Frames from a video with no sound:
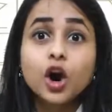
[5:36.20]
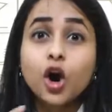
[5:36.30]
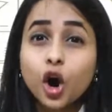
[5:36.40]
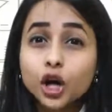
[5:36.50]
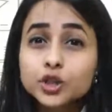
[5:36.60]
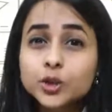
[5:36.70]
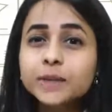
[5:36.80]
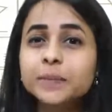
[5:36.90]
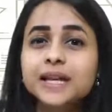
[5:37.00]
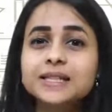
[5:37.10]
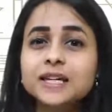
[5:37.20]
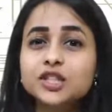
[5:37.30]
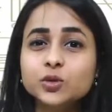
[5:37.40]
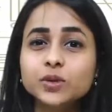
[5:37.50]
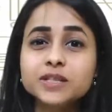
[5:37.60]
Also, it means that
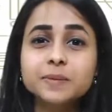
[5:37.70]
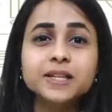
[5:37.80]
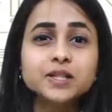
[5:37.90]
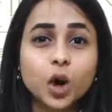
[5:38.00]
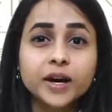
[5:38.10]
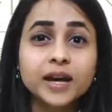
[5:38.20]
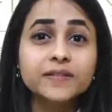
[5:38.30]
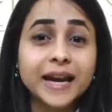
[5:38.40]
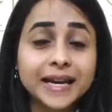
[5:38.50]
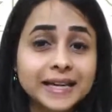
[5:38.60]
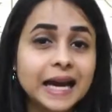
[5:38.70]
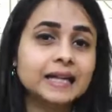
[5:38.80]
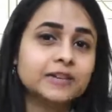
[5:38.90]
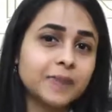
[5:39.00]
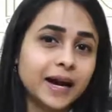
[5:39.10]
students must not have any
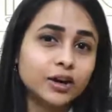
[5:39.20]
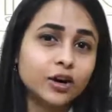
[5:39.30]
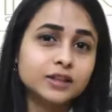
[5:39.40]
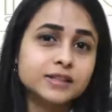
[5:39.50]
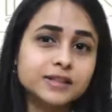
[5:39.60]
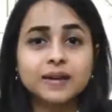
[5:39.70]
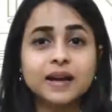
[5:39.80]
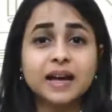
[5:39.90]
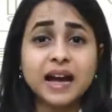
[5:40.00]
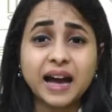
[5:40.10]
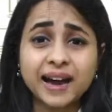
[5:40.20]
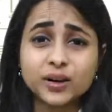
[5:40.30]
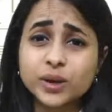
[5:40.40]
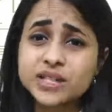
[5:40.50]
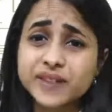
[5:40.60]
active backlogs. I
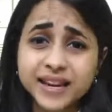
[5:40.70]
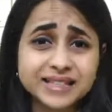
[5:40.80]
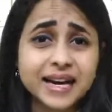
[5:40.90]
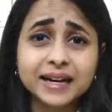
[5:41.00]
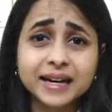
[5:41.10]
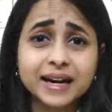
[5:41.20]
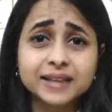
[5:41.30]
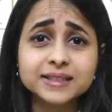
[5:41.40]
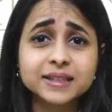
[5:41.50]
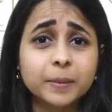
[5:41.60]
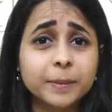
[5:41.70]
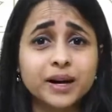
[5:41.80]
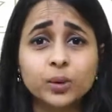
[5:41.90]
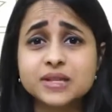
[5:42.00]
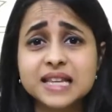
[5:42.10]
know it's very sad, guys, but
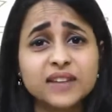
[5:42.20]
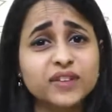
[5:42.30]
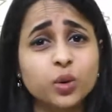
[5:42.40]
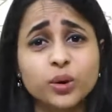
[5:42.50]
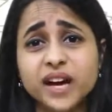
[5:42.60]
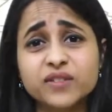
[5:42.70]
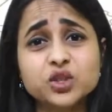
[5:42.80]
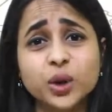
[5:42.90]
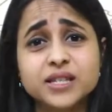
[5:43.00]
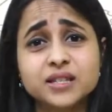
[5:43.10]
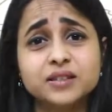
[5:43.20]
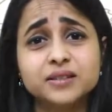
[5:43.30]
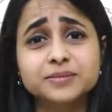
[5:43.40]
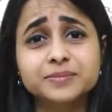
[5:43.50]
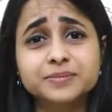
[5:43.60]
it looks like we don't have a choice here.